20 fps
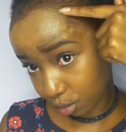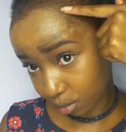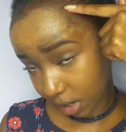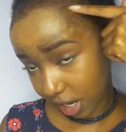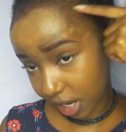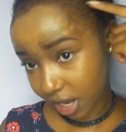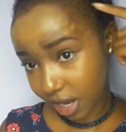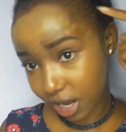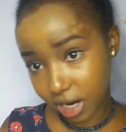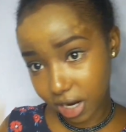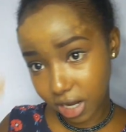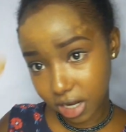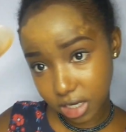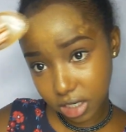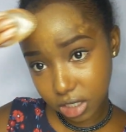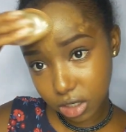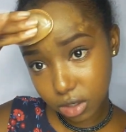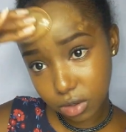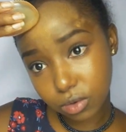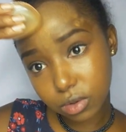on my hairline,
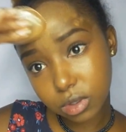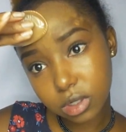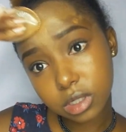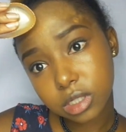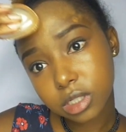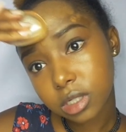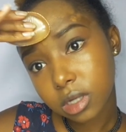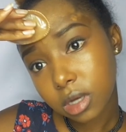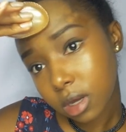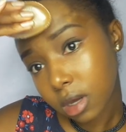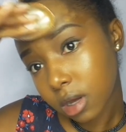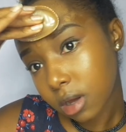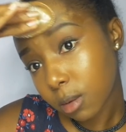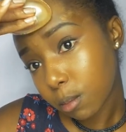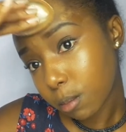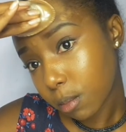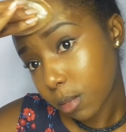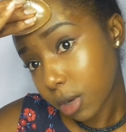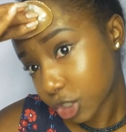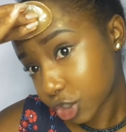it looks
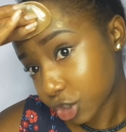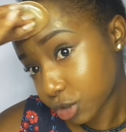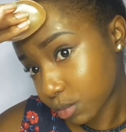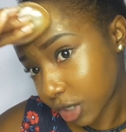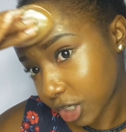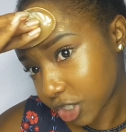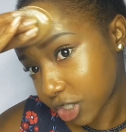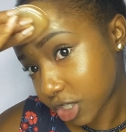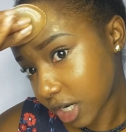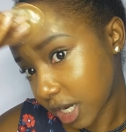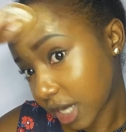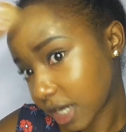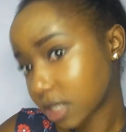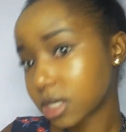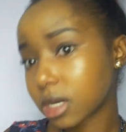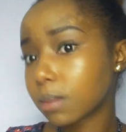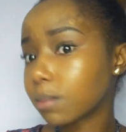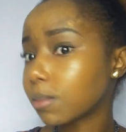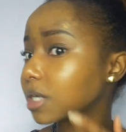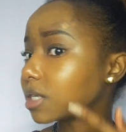much
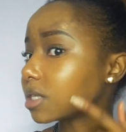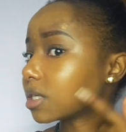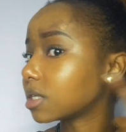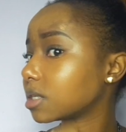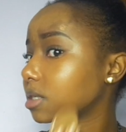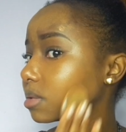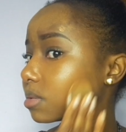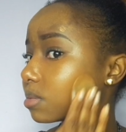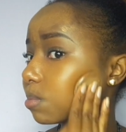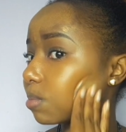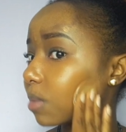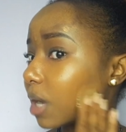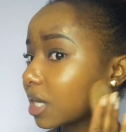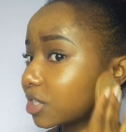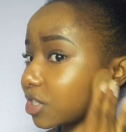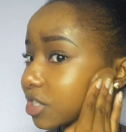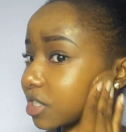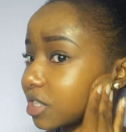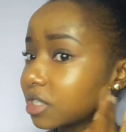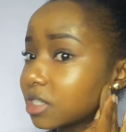lighter, but it
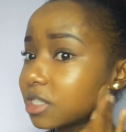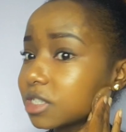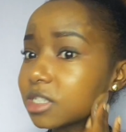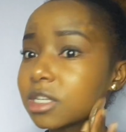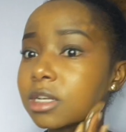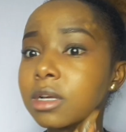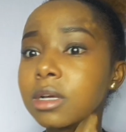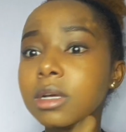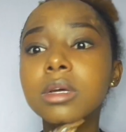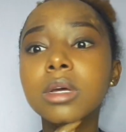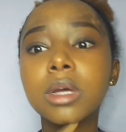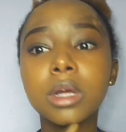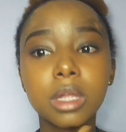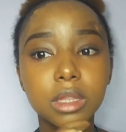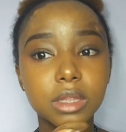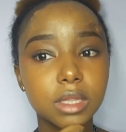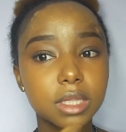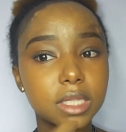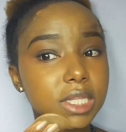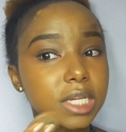matches
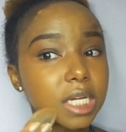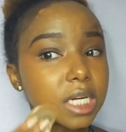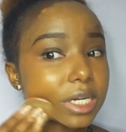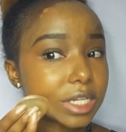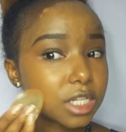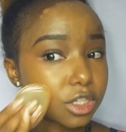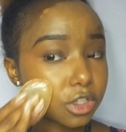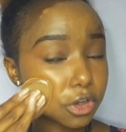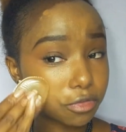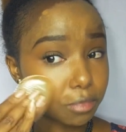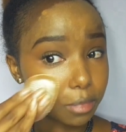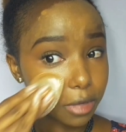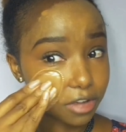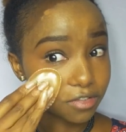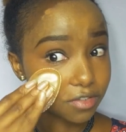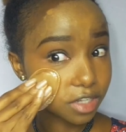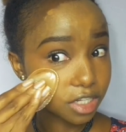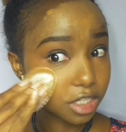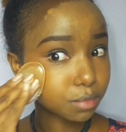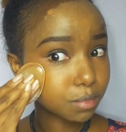the rest of
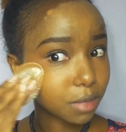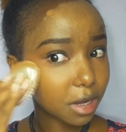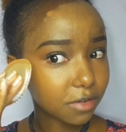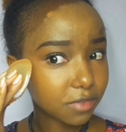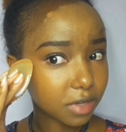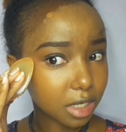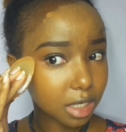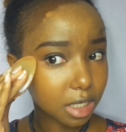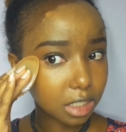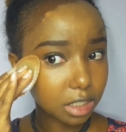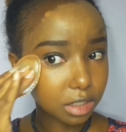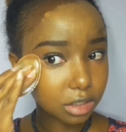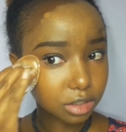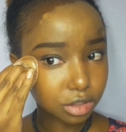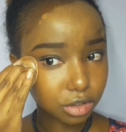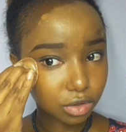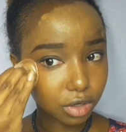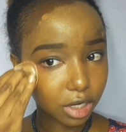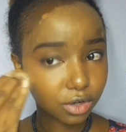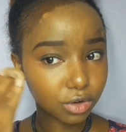my face perfectly.
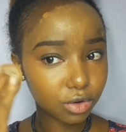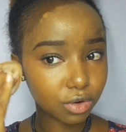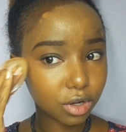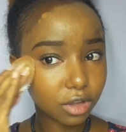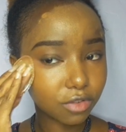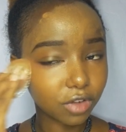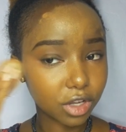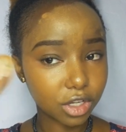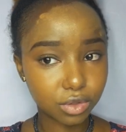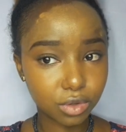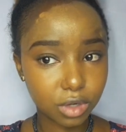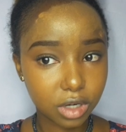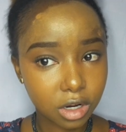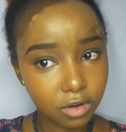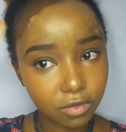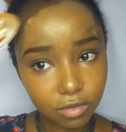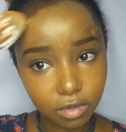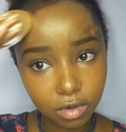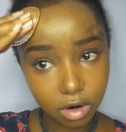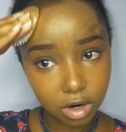So I don't know if I should
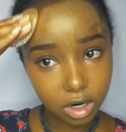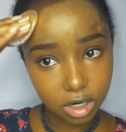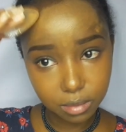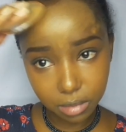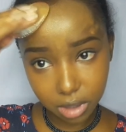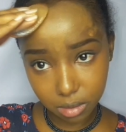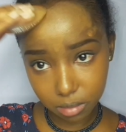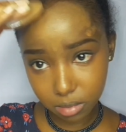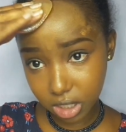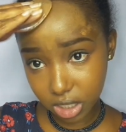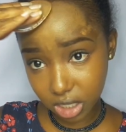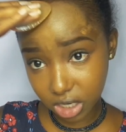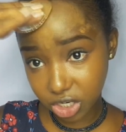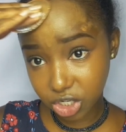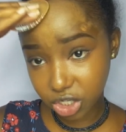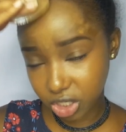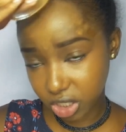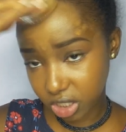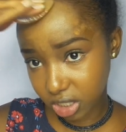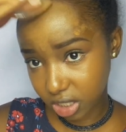have gone maybe a
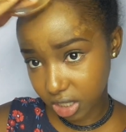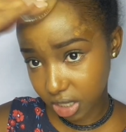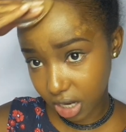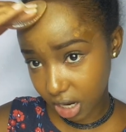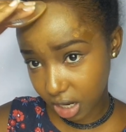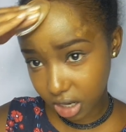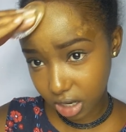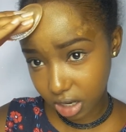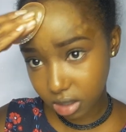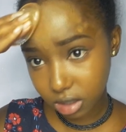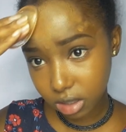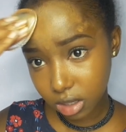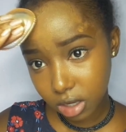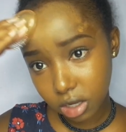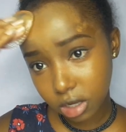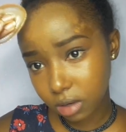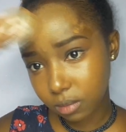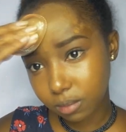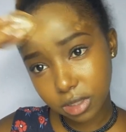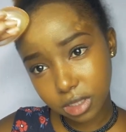shade darker,
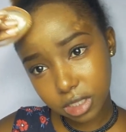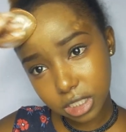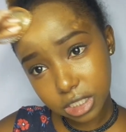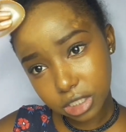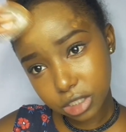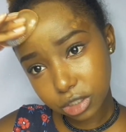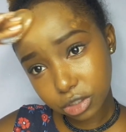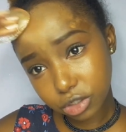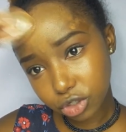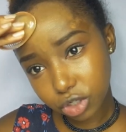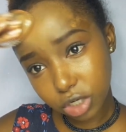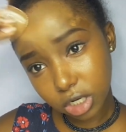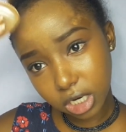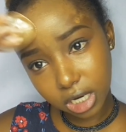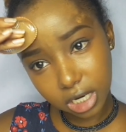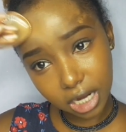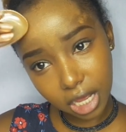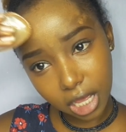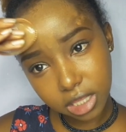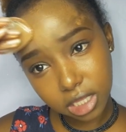but this is
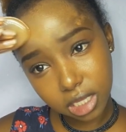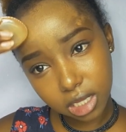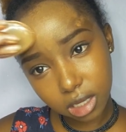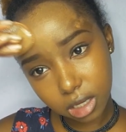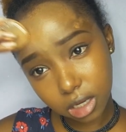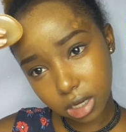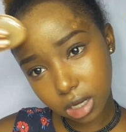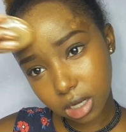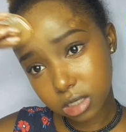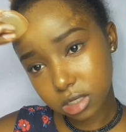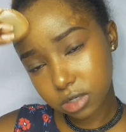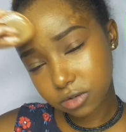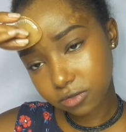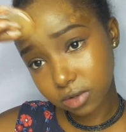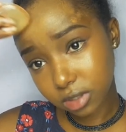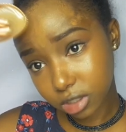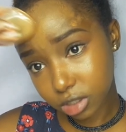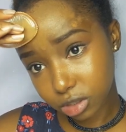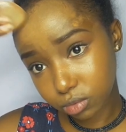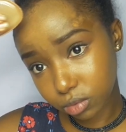usually nothing I can't
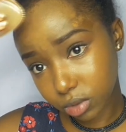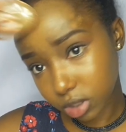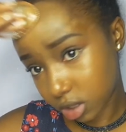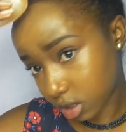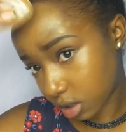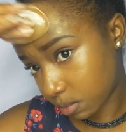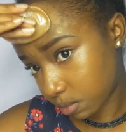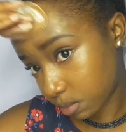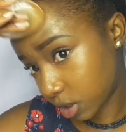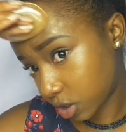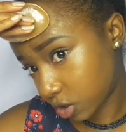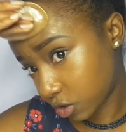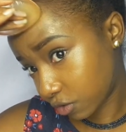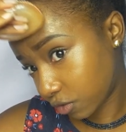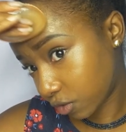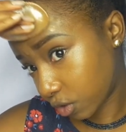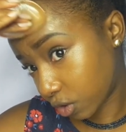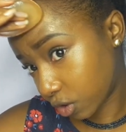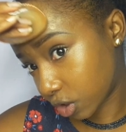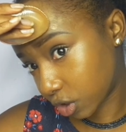fix with a bit
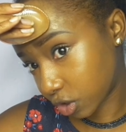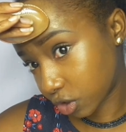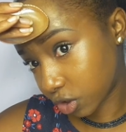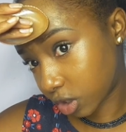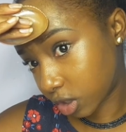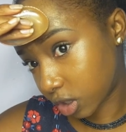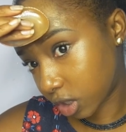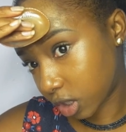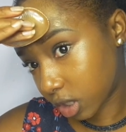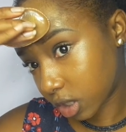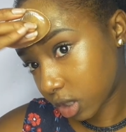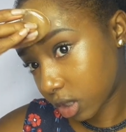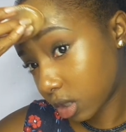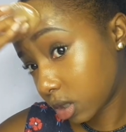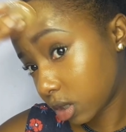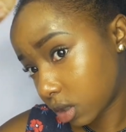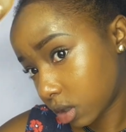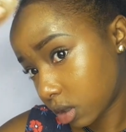of contouring.